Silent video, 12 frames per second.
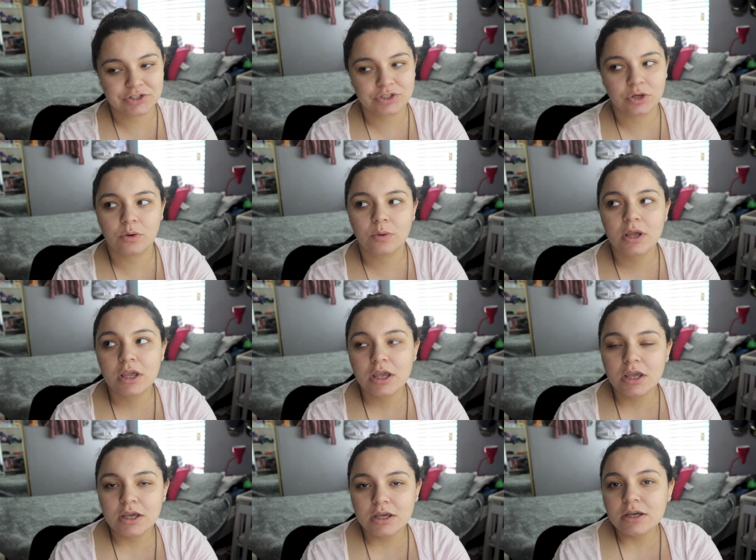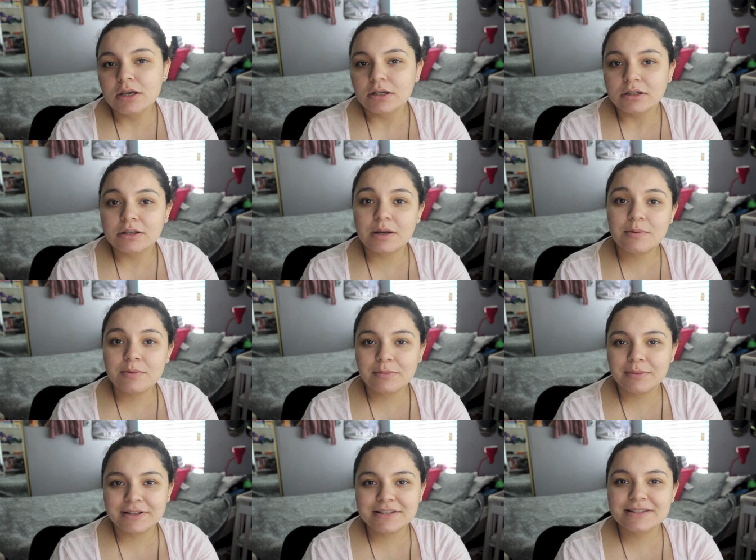So a couple
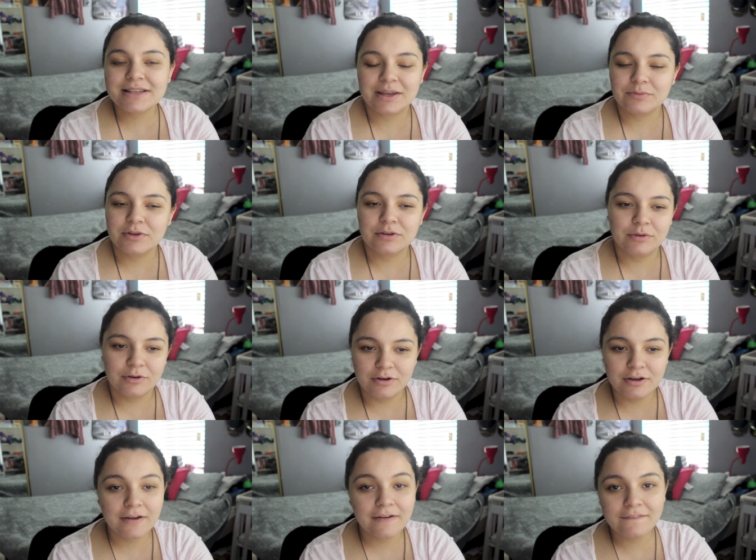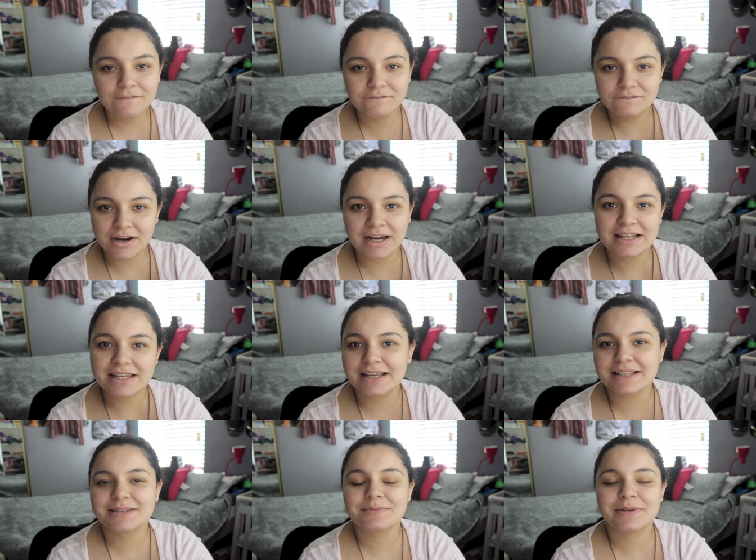more months and we will finally
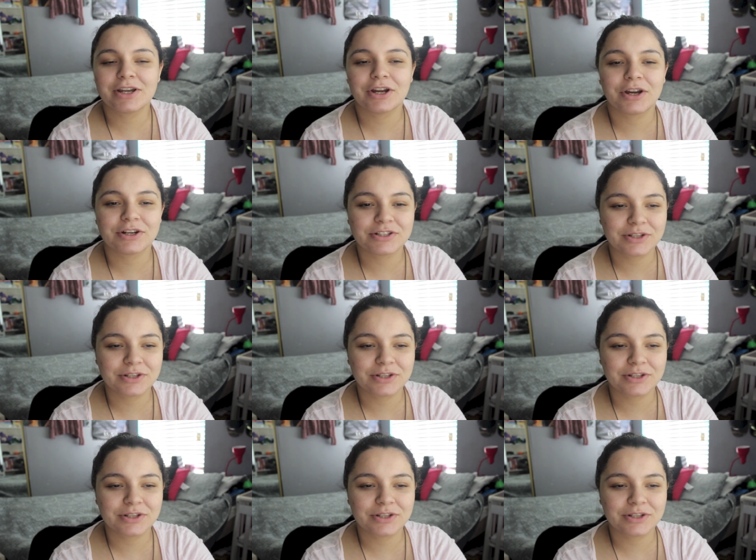get to meet her.